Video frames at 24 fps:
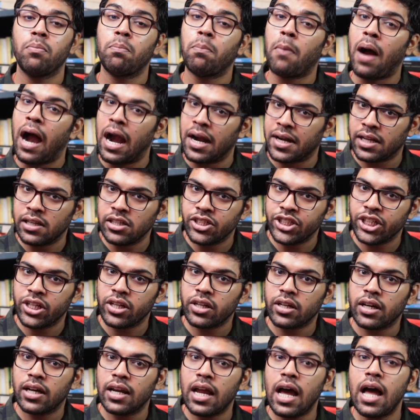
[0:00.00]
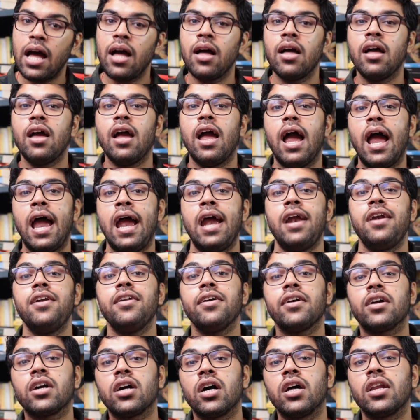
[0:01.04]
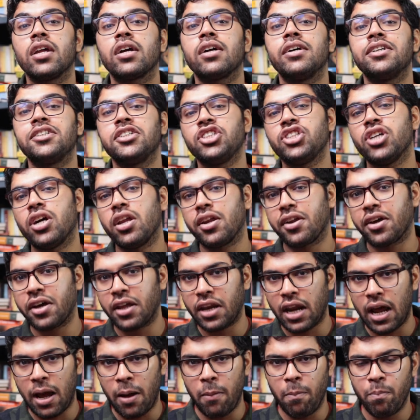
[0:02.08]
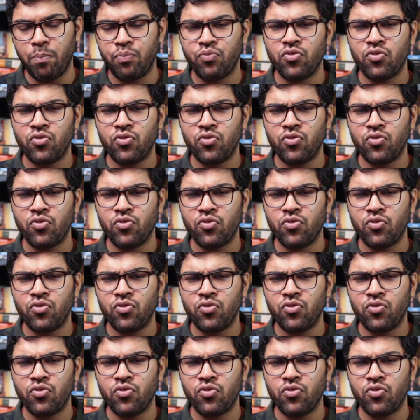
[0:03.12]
Patal Sharkara and Karkat Sharkara.